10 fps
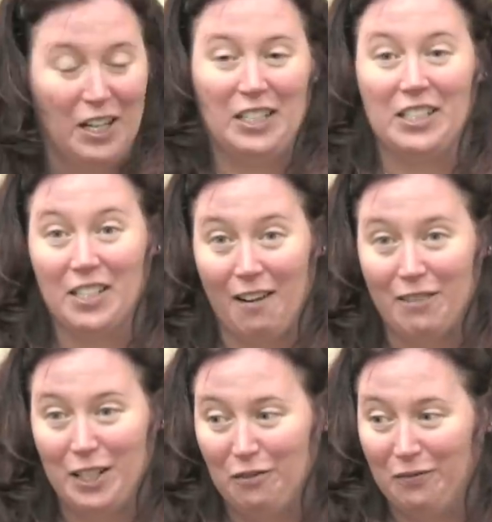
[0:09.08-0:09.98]
discover
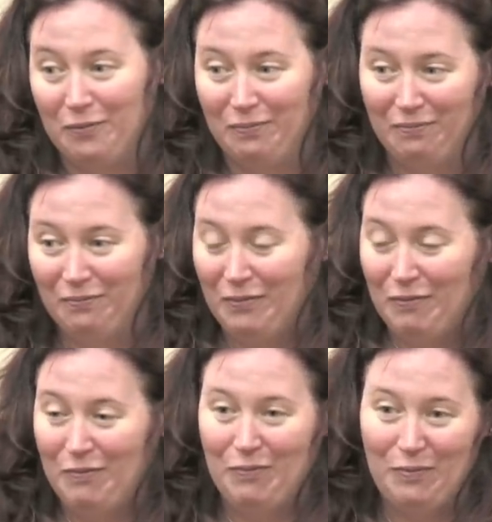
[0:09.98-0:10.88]
it
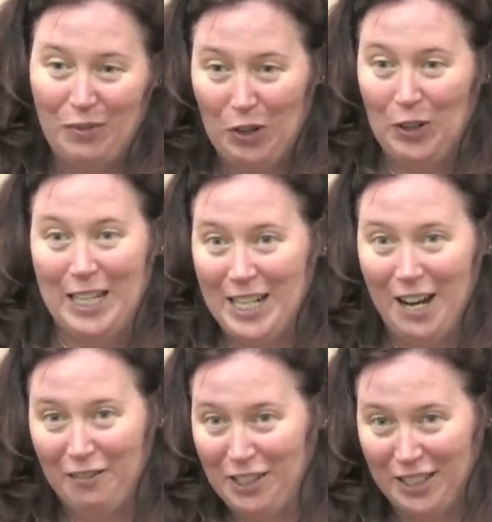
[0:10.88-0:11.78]
early
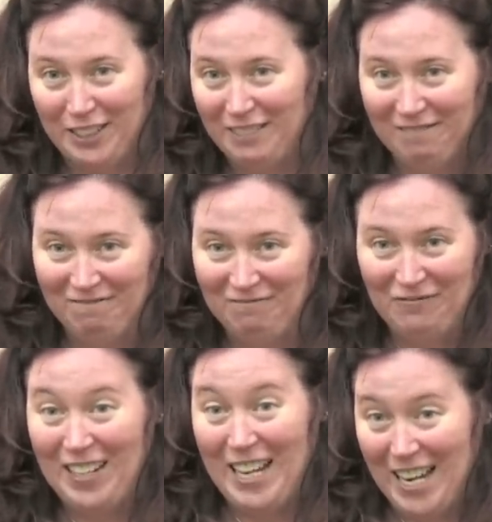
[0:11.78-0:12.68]
enough to
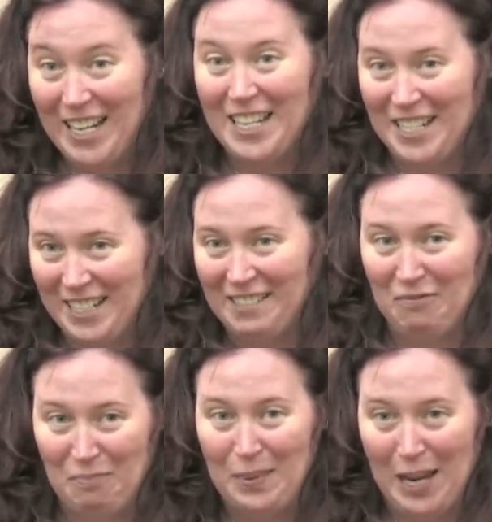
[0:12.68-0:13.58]
get in
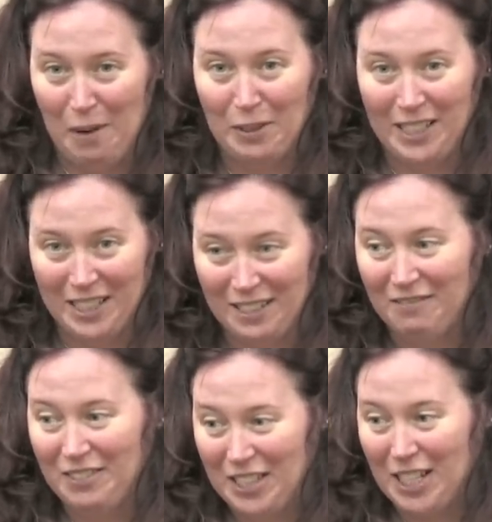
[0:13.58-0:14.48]
and be able
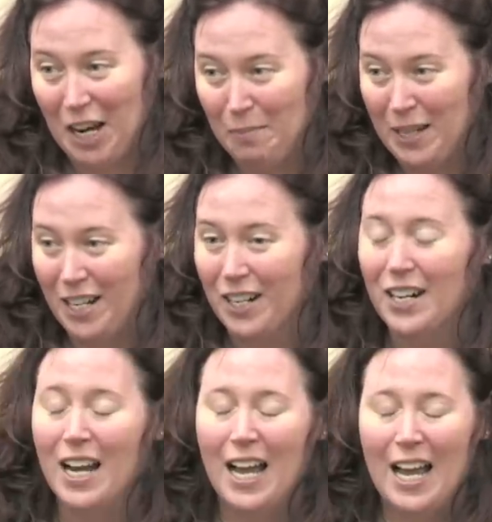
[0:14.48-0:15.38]
to come here.
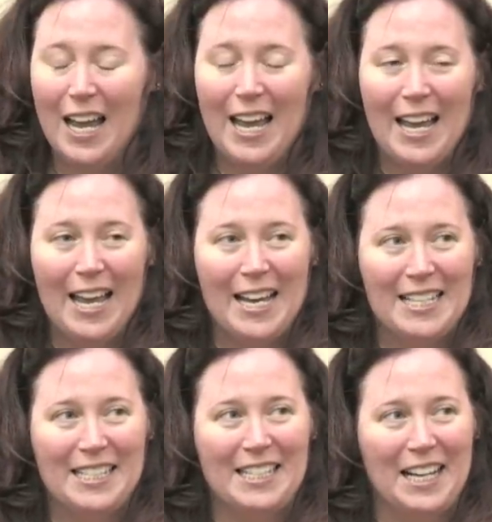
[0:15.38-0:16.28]

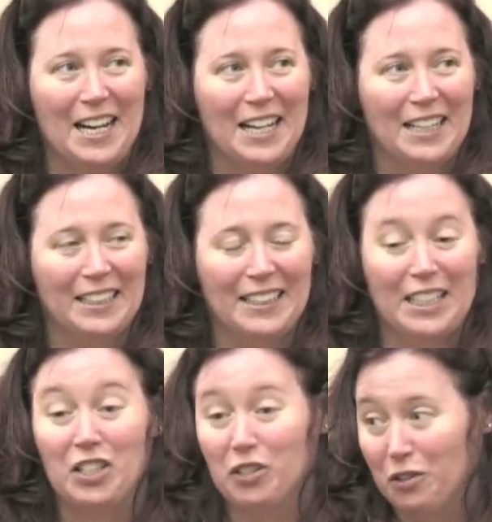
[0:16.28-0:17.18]
And
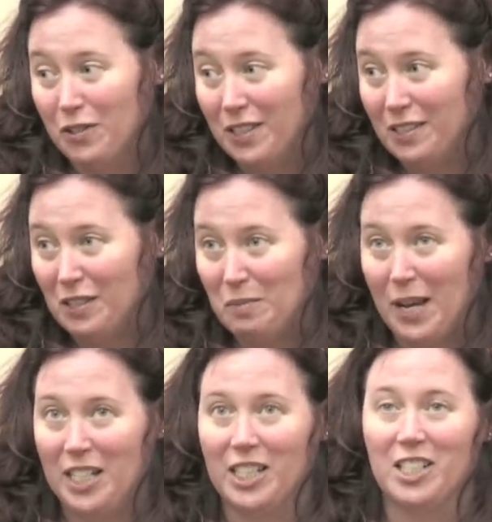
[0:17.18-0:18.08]
it's true, this is a
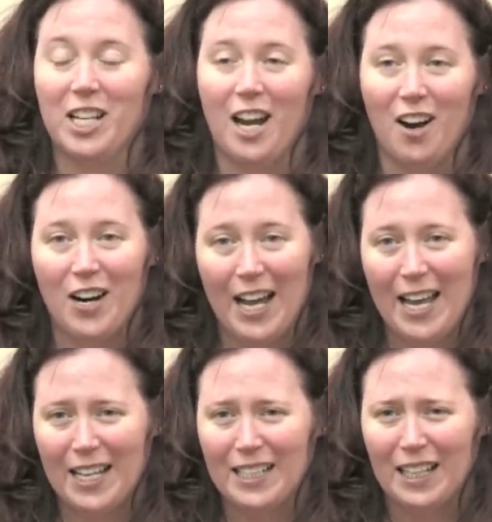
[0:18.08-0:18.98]
magic chair, and I
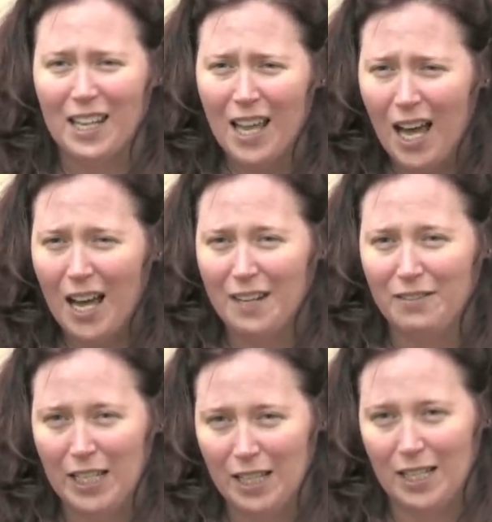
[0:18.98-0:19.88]
had a lot of
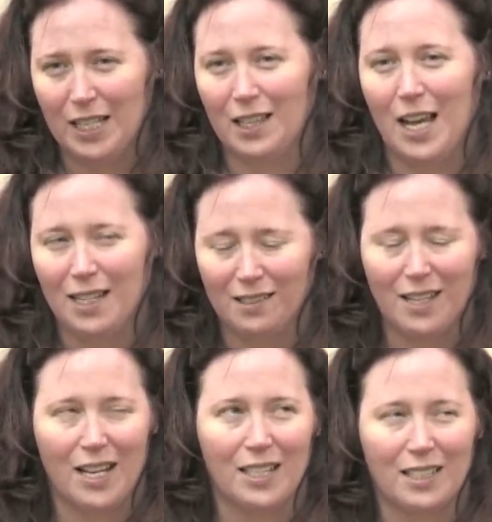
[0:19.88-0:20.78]
healing last
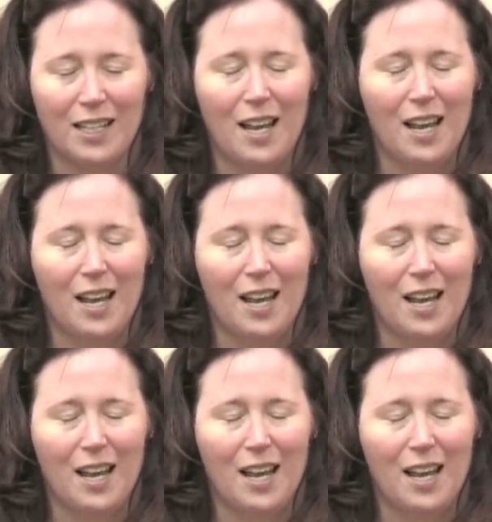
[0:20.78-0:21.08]
night.